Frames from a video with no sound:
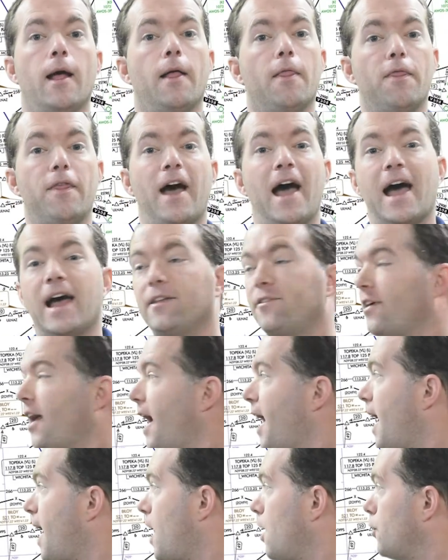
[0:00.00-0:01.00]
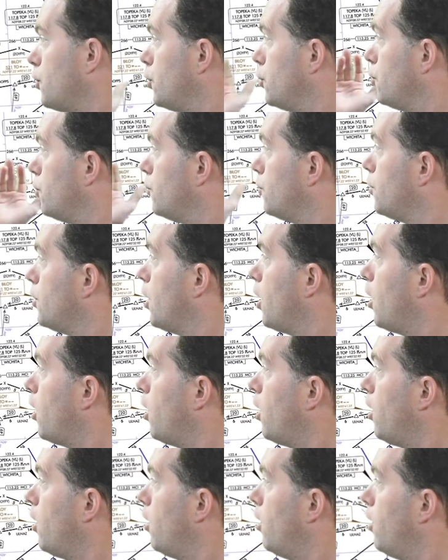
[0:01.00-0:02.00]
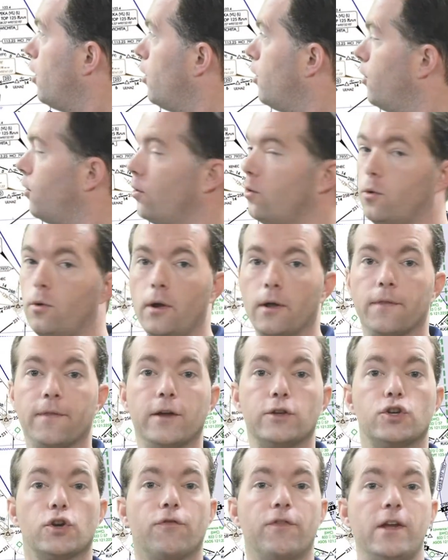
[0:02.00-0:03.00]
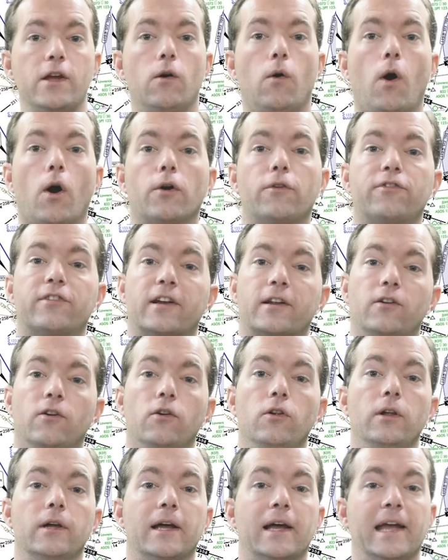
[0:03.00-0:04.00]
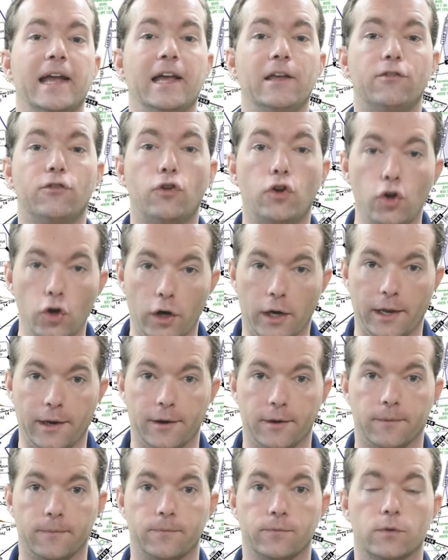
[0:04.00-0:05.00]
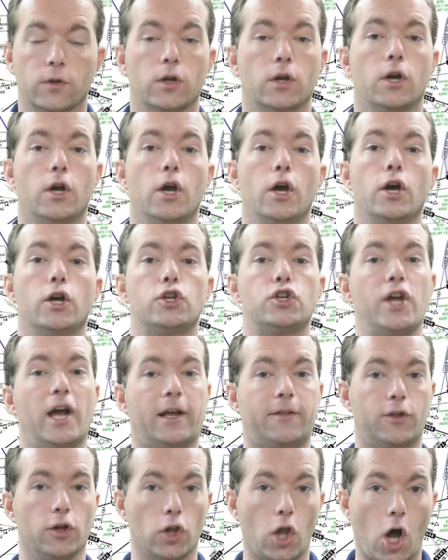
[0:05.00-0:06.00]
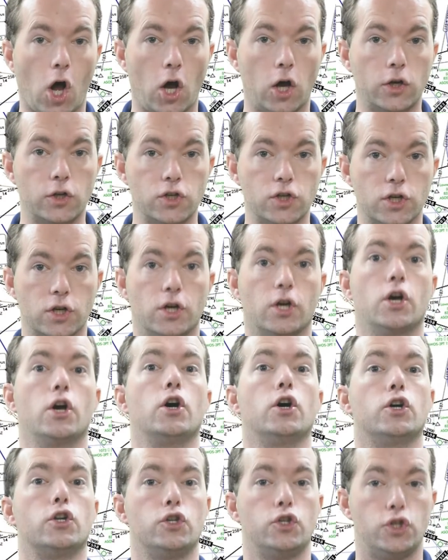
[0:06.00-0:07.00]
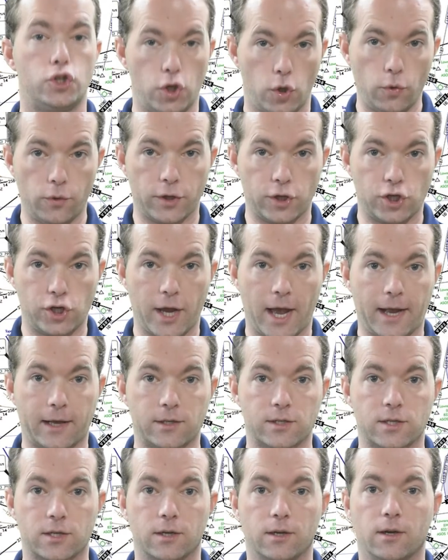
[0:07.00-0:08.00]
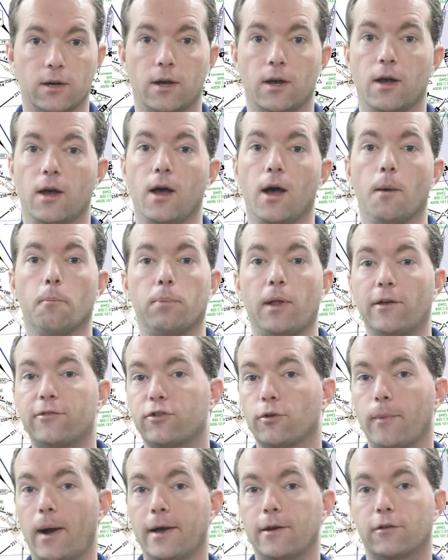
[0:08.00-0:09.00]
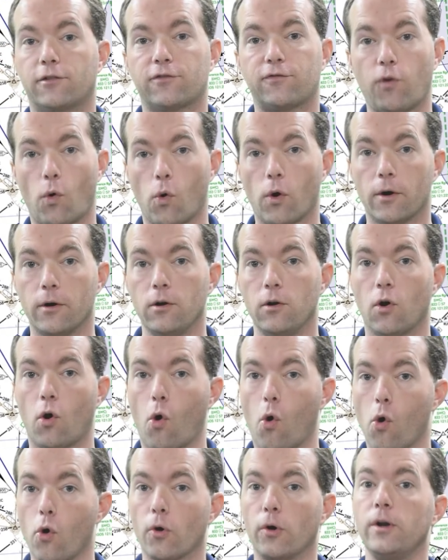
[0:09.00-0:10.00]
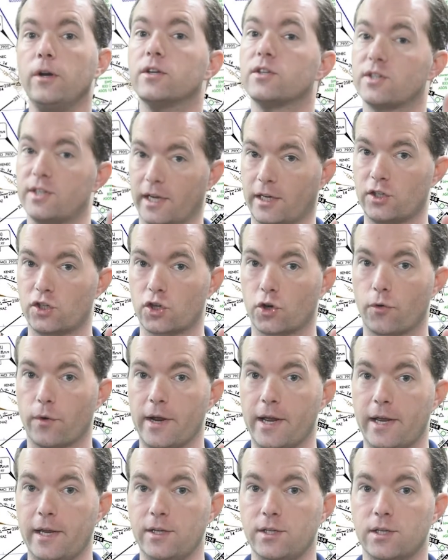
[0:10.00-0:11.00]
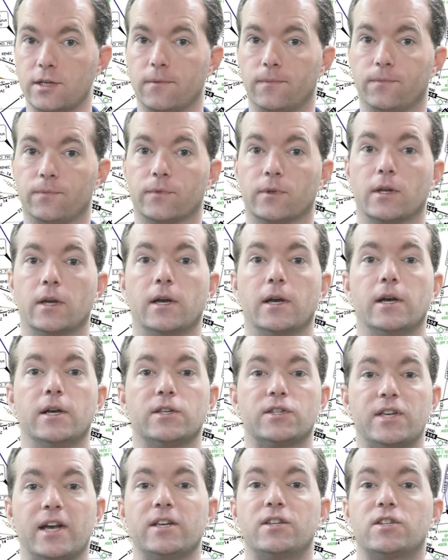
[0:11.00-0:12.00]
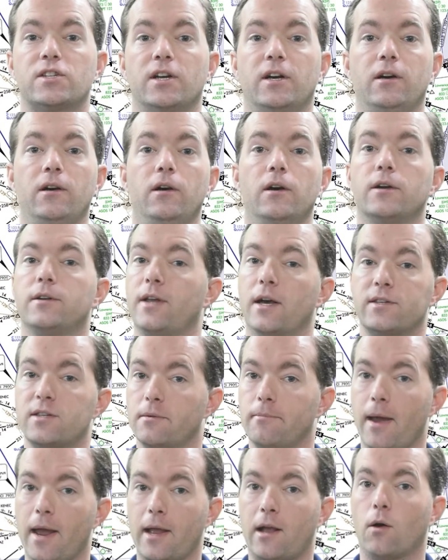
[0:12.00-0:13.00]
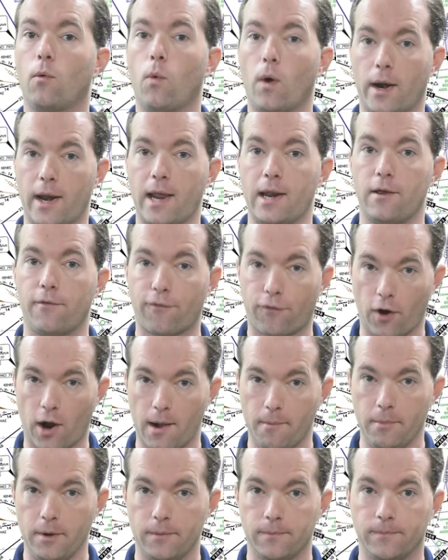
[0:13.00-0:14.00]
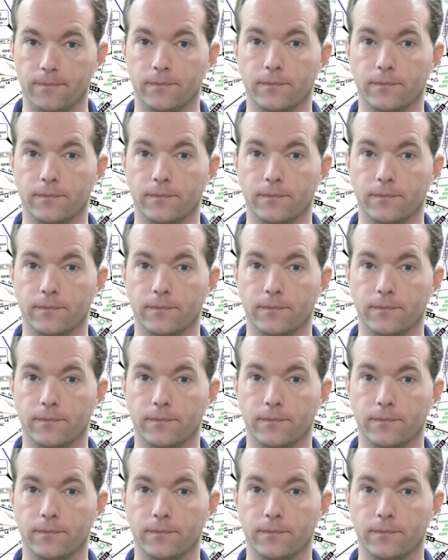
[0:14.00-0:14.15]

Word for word: that's how you know that your V O R signal is good. Check the logs, do the checks, plus or minus four or six degrees, Cessna doesn't make a one eighty from,